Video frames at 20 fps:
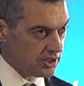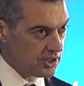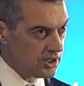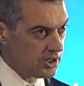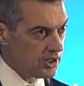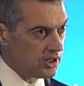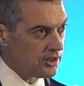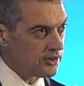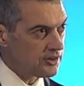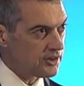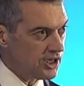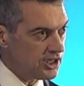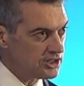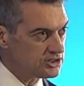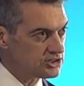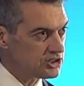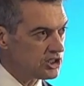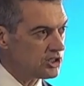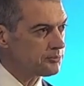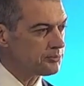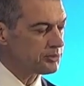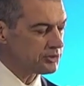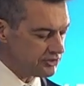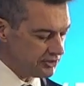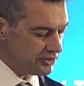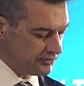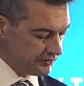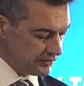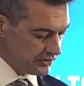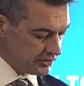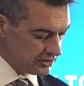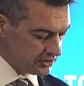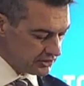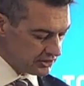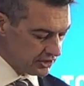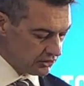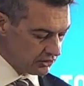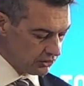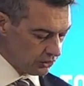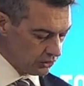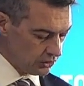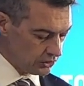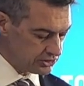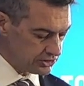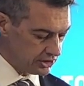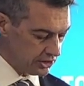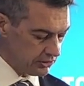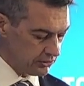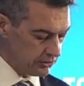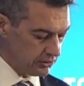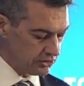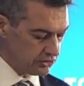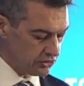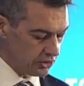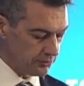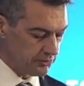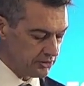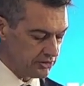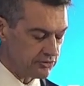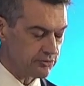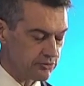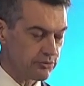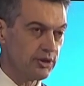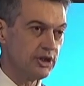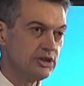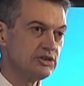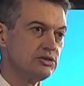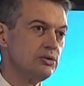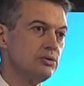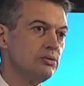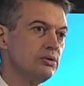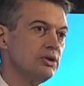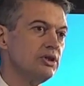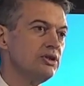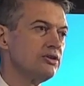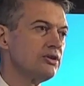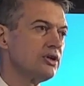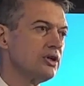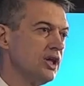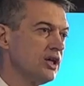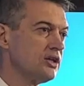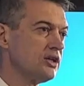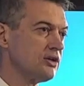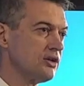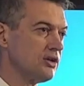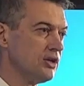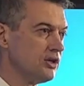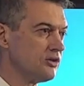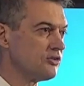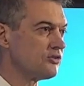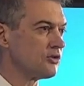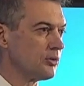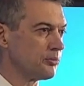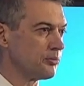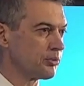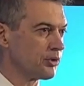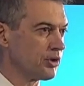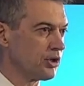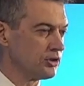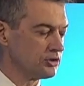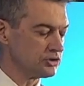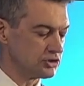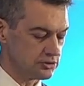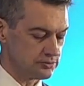The Asia-Pacific can also adopt this regional interconnectedness approach.